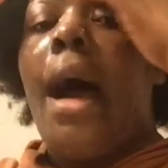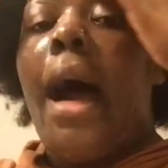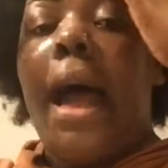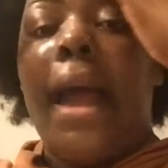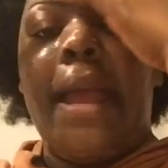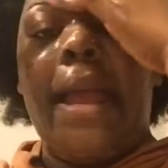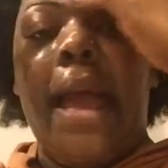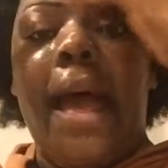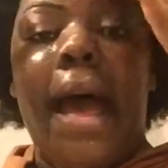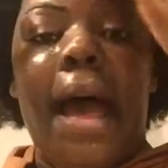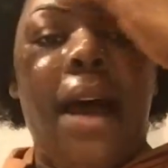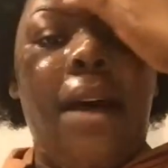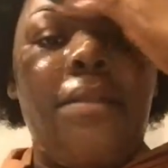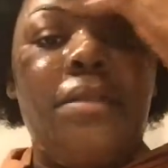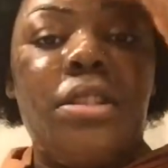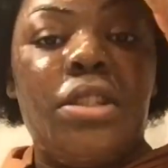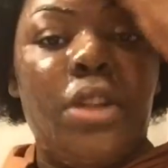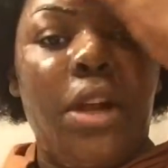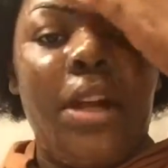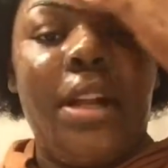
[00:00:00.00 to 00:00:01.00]
I
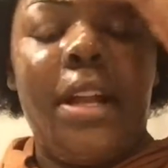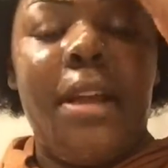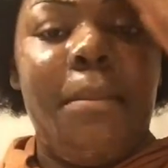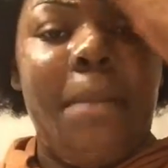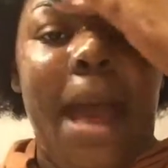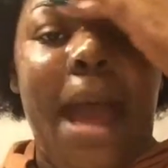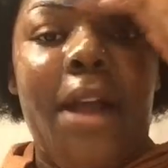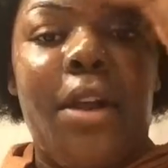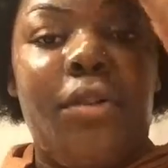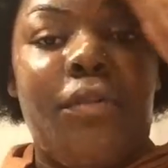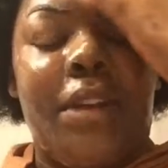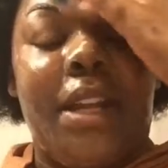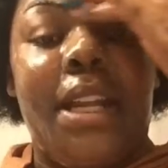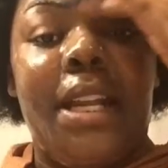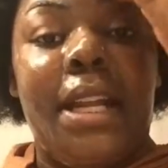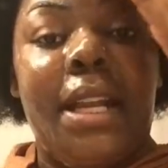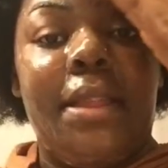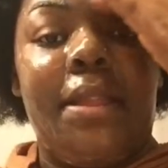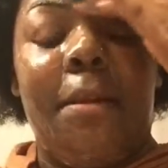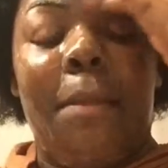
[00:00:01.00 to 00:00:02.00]
have started back
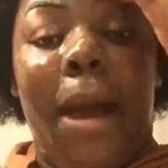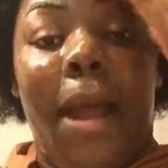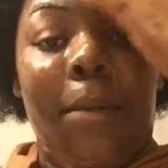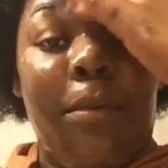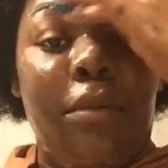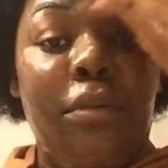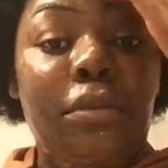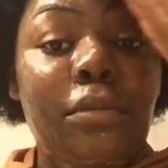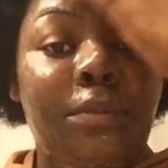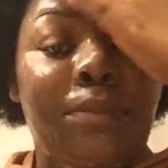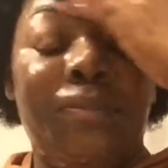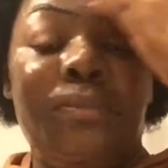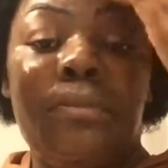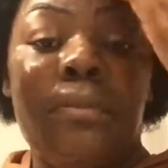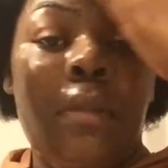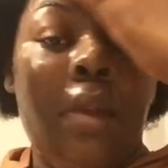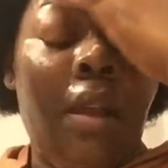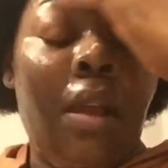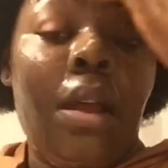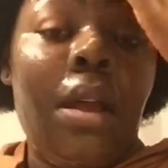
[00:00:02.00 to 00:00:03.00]
reading the Bible,
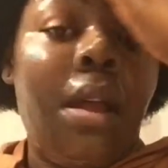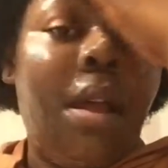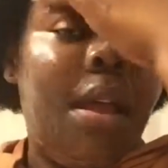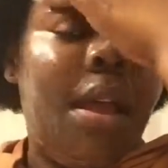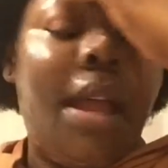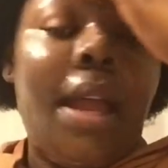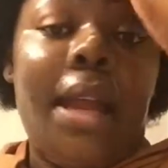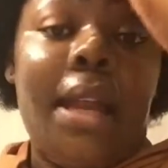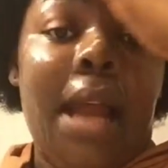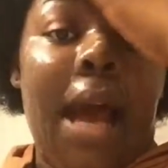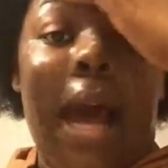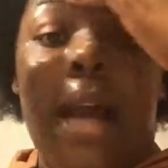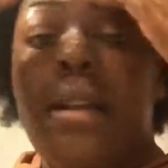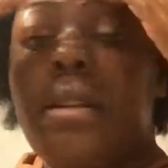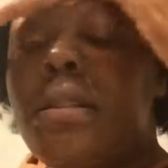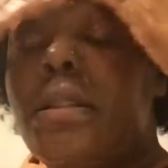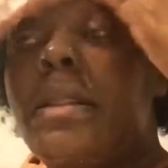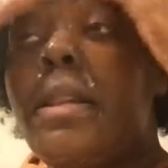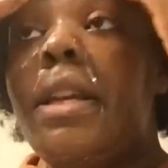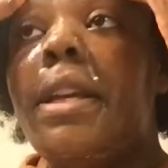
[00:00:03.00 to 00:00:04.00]
and
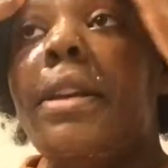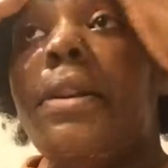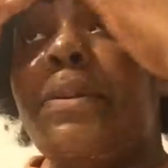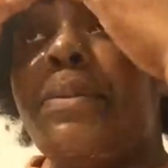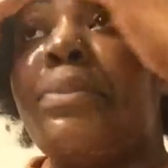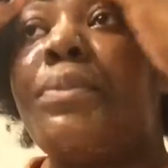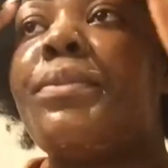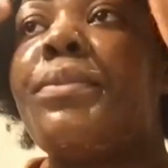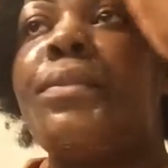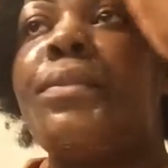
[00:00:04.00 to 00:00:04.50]
honestly,